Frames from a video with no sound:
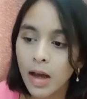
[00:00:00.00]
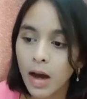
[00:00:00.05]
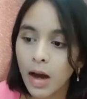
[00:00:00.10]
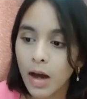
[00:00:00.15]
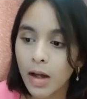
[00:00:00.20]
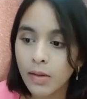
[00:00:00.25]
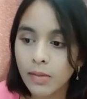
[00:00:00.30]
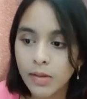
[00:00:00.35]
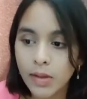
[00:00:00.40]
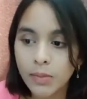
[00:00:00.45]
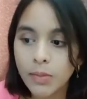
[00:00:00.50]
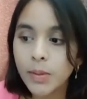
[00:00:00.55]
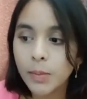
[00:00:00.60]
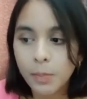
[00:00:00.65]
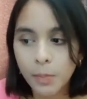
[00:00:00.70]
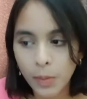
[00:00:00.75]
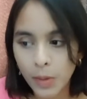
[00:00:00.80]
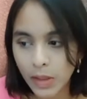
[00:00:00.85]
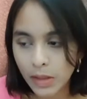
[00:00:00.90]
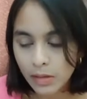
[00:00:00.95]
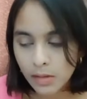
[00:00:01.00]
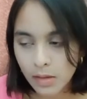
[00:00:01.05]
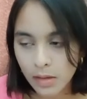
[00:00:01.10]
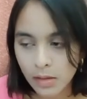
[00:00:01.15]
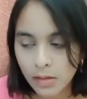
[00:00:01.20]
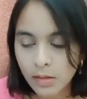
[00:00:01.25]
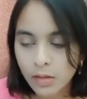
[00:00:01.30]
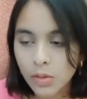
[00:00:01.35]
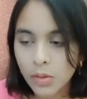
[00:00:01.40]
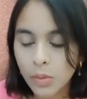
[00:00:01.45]
I'll even paste
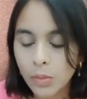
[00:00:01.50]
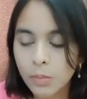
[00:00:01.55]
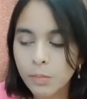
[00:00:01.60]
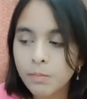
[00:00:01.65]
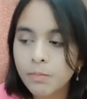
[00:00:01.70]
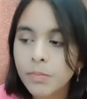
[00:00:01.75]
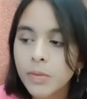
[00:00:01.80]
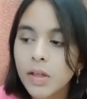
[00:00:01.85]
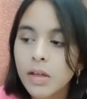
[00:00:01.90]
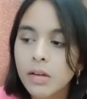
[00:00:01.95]
this too.